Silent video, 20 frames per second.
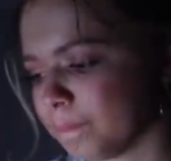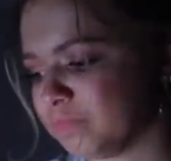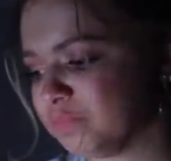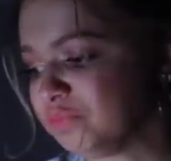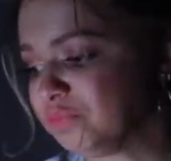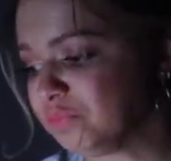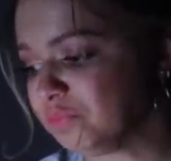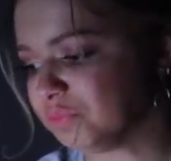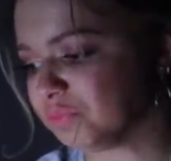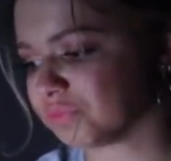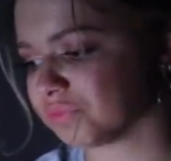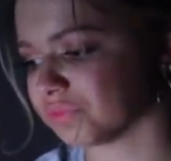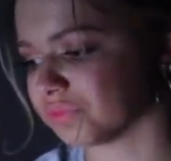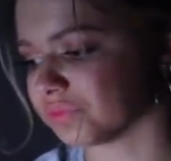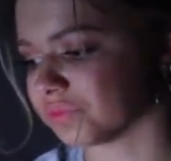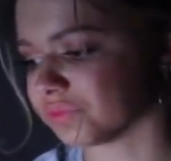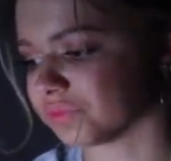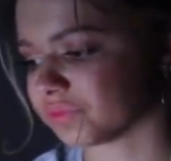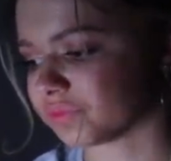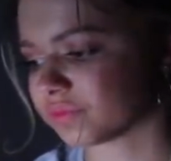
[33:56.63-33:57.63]

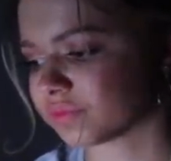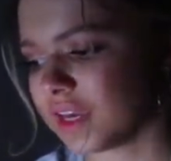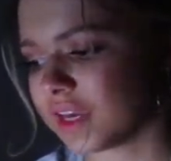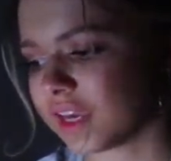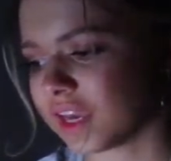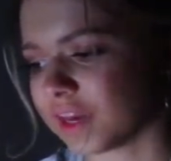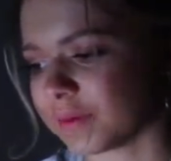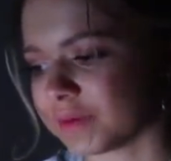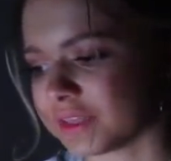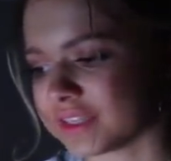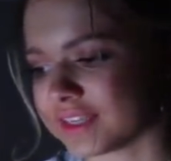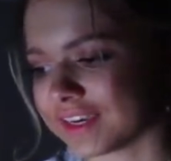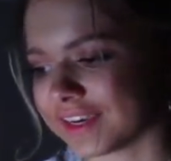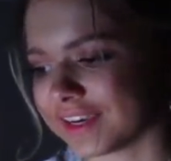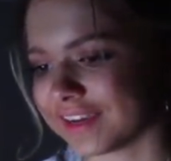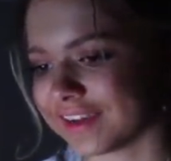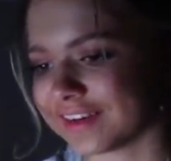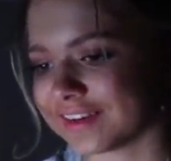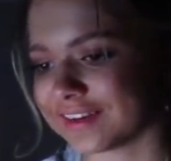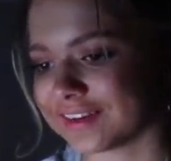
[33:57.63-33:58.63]
Can we sing
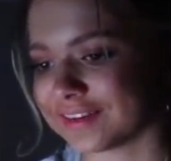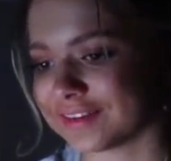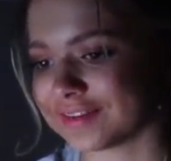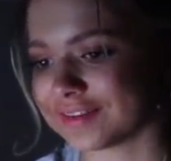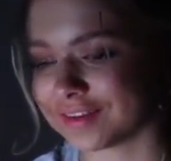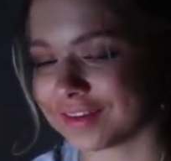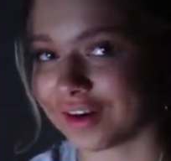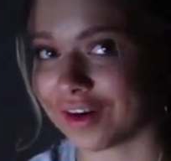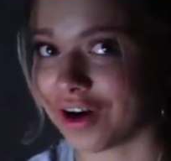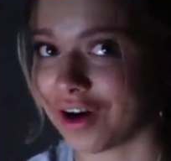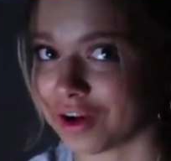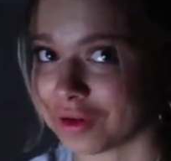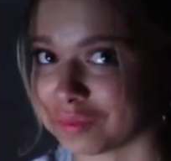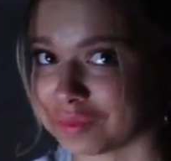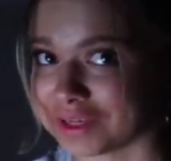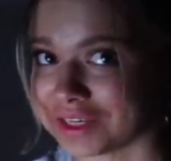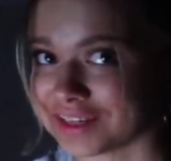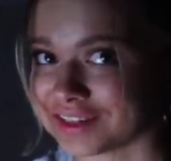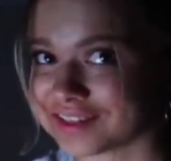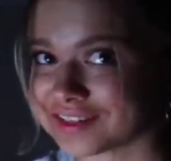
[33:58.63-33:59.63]
it on
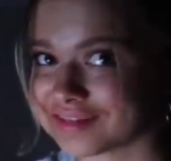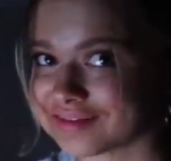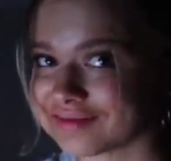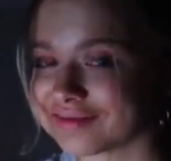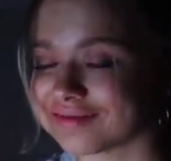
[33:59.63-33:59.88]
beat